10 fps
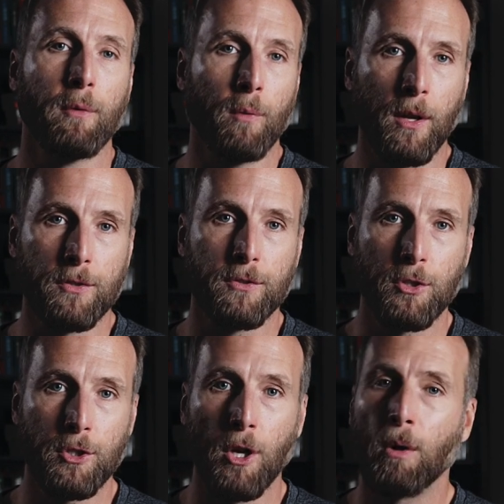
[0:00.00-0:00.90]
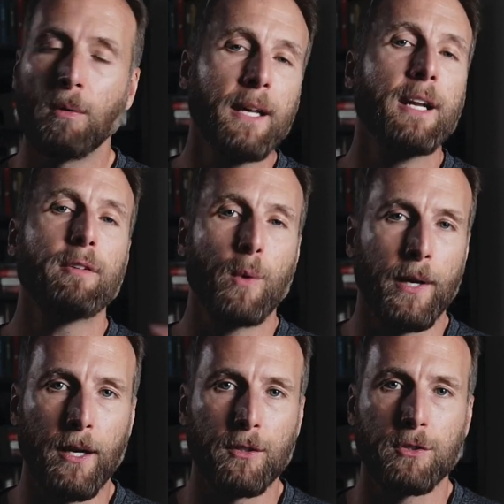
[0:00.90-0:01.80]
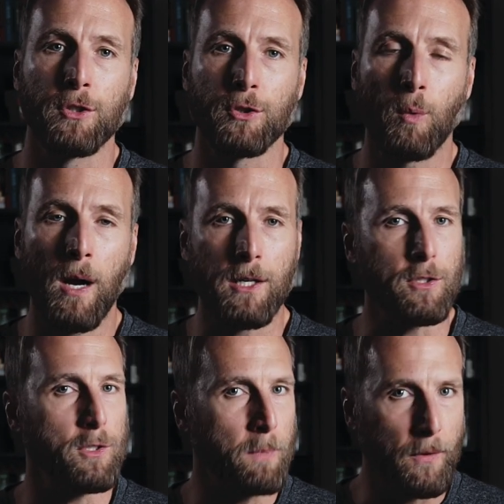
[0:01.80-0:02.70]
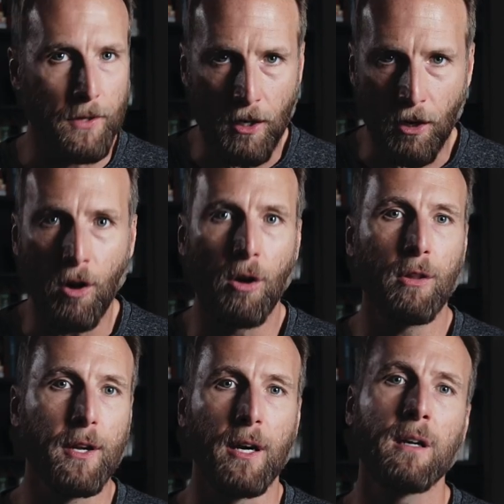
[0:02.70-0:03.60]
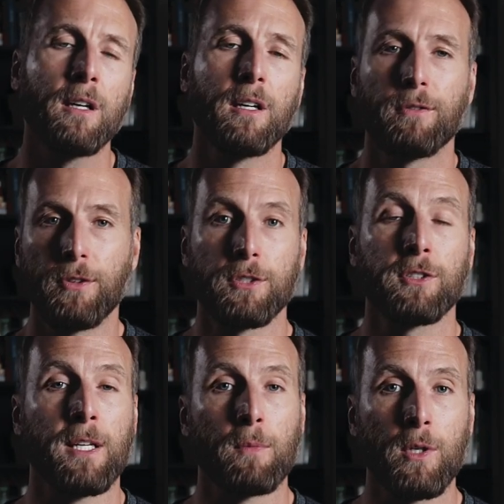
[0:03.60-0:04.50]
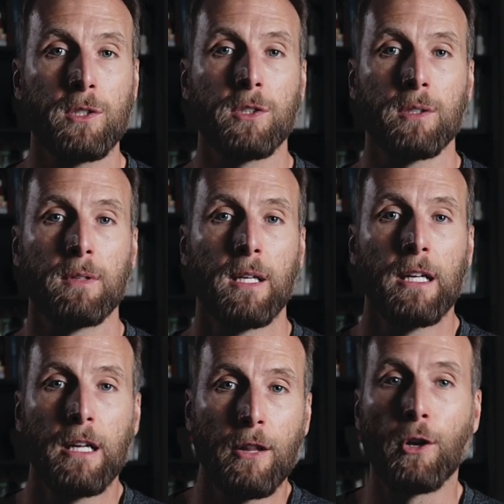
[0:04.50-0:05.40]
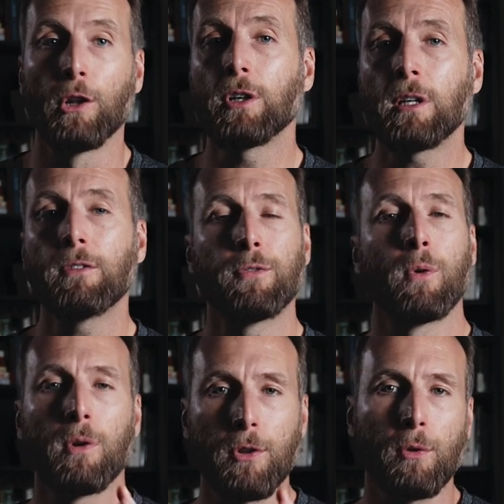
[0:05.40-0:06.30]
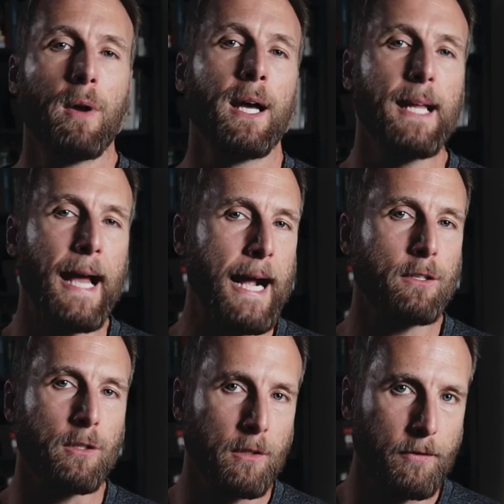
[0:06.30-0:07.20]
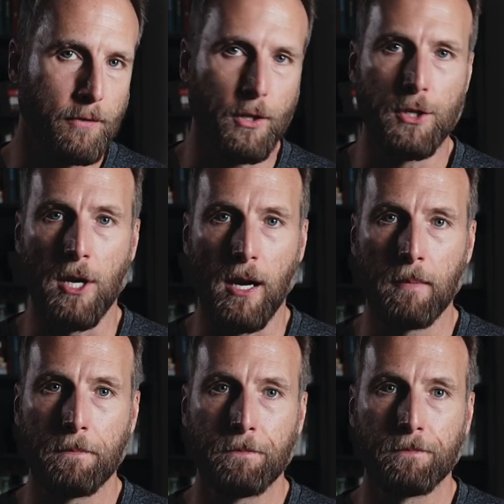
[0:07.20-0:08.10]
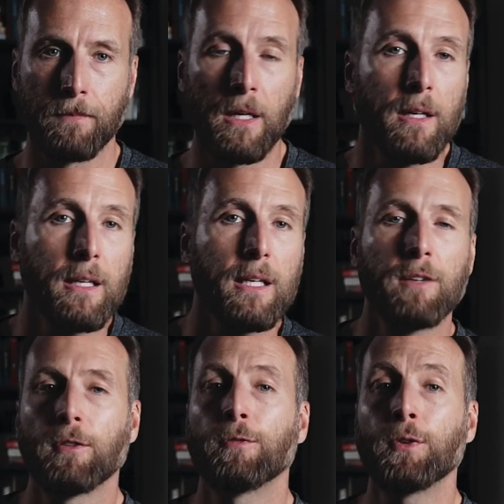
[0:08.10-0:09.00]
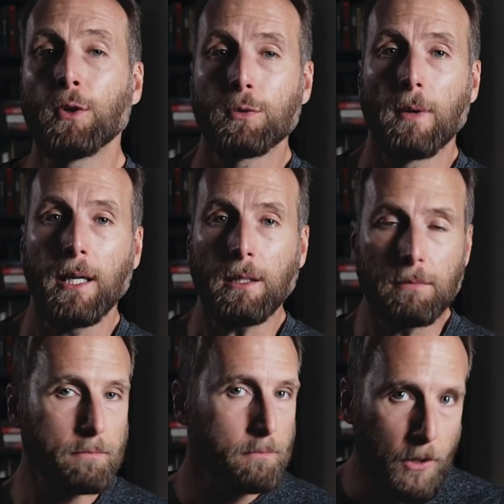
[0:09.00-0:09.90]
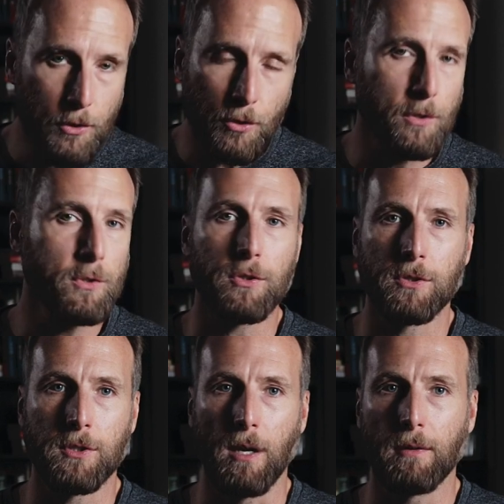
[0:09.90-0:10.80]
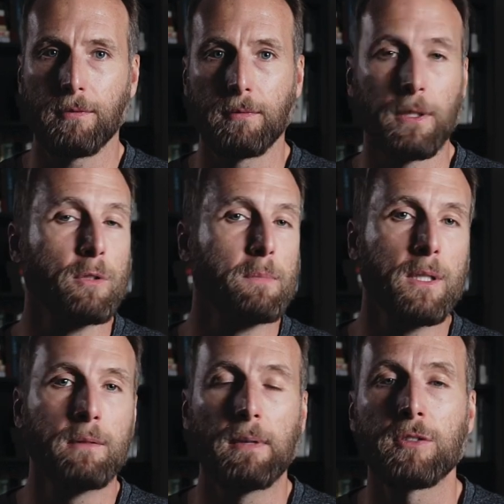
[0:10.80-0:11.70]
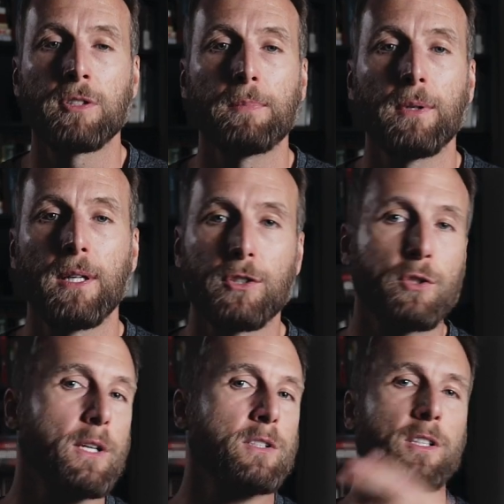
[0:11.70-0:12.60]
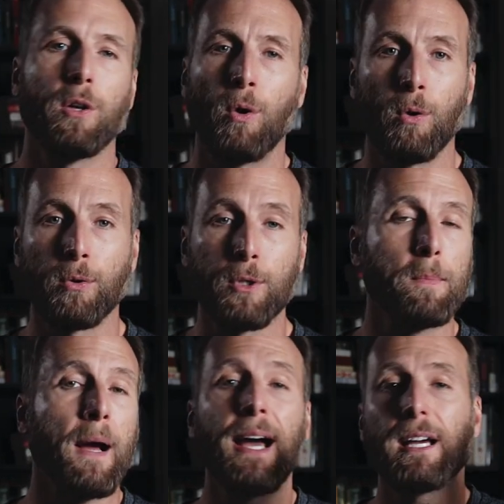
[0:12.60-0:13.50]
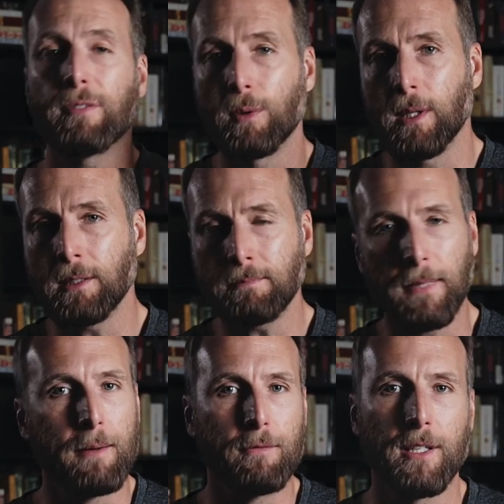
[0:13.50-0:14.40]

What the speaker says: that runs the show and everyone else just watches, but they are all there for the same reason. They're looking for the right actor for the job. If it feels right, introduce yourself. It could be as simple as addressing the whole group. Hi everyone, I'm